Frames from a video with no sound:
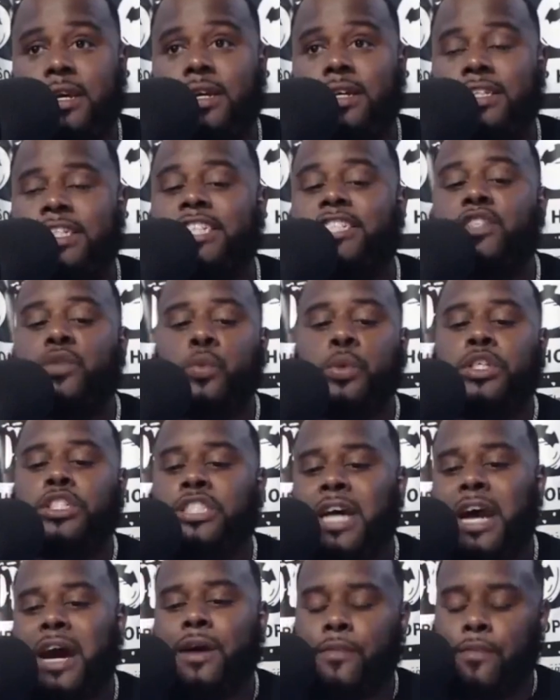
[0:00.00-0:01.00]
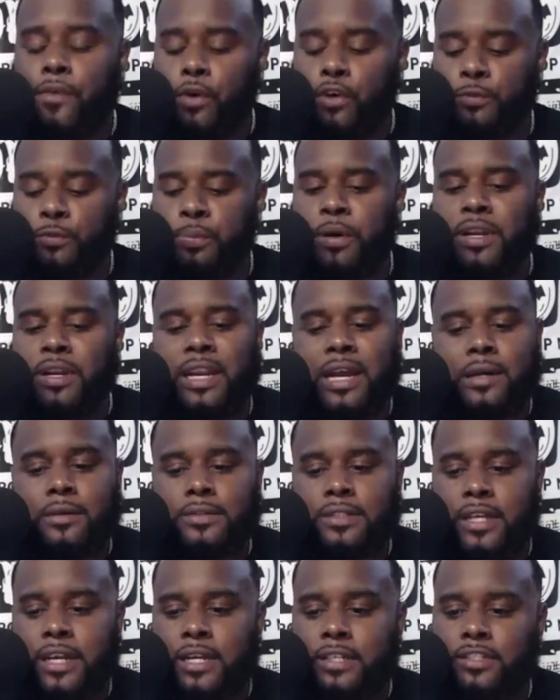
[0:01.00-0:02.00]
this is what Ja Rule's putting
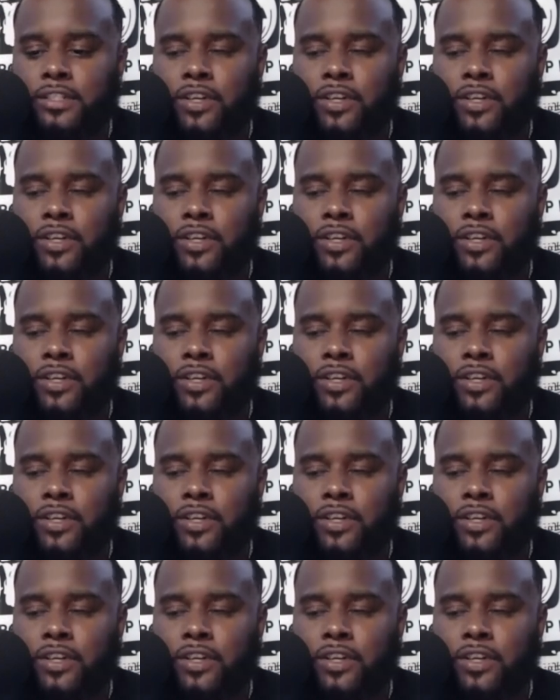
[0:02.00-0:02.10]
out there.